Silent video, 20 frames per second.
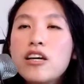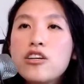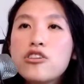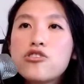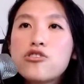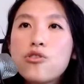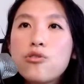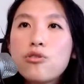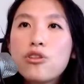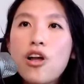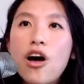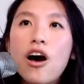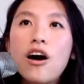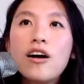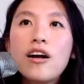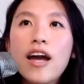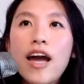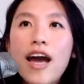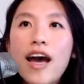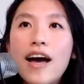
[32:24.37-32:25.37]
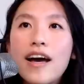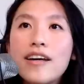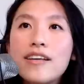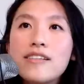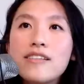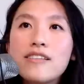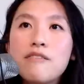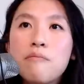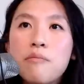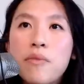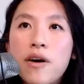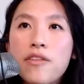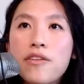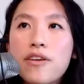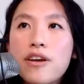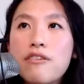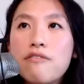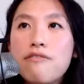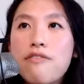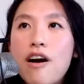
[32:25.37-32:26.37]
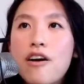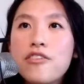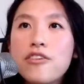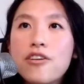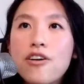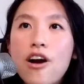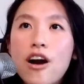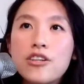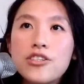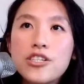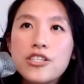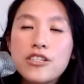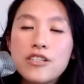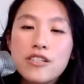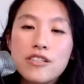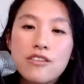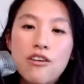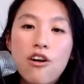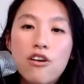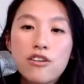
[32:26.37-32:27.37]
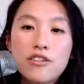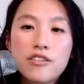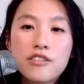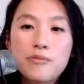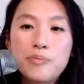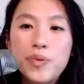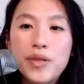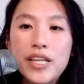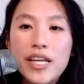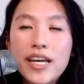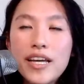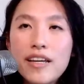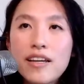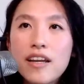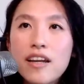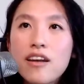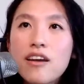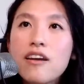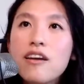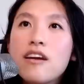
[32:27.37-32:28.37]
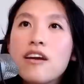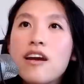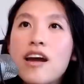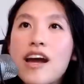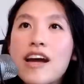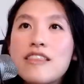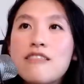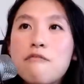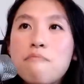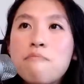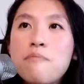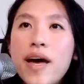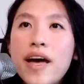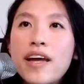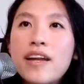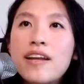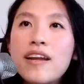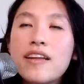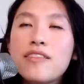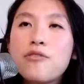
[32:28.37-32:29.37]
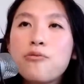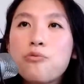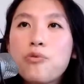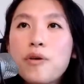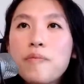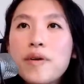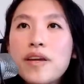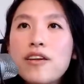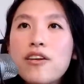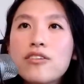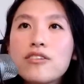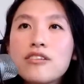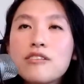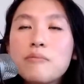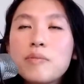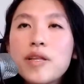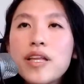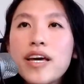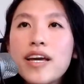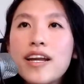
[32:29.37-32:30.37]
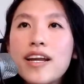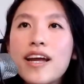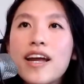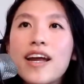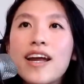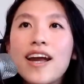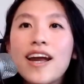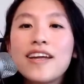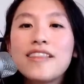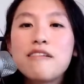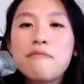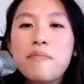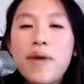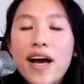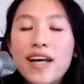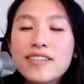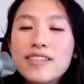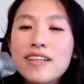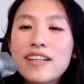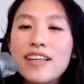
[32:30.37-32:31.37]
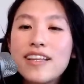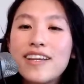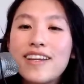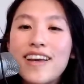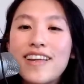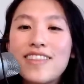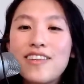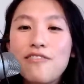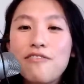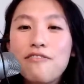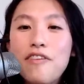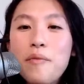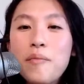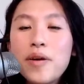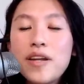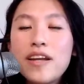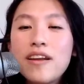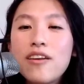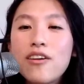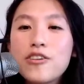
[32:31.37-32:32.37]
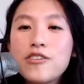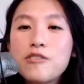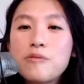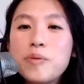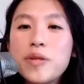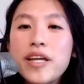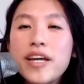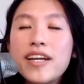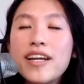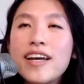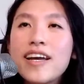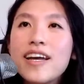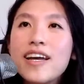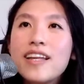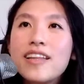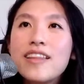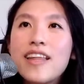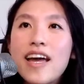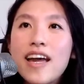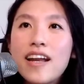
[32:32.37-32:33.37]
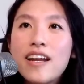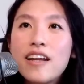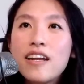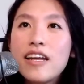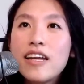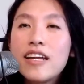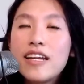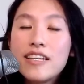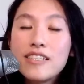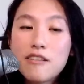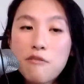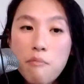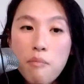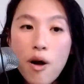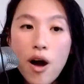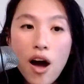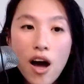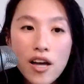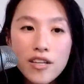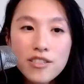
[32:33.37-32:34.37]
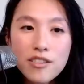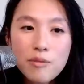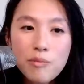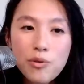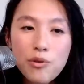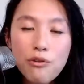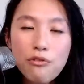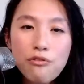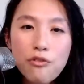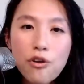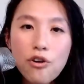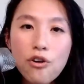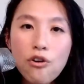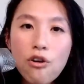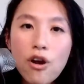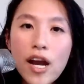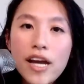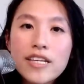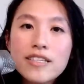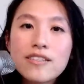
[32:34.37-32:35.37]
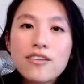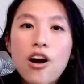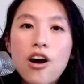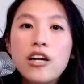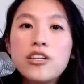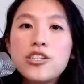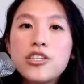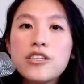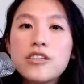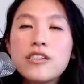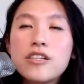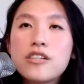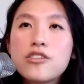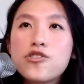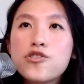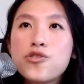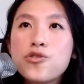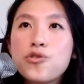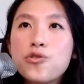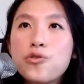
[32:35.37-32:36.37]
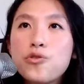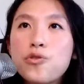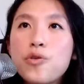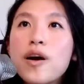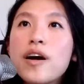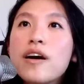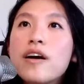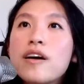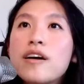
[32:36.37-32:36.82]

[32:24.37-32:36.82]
So long as the mother and father consciousness are split, and the men and the women are split, and the masculine and the feminine are split, then it is impossible for Christ consciousness to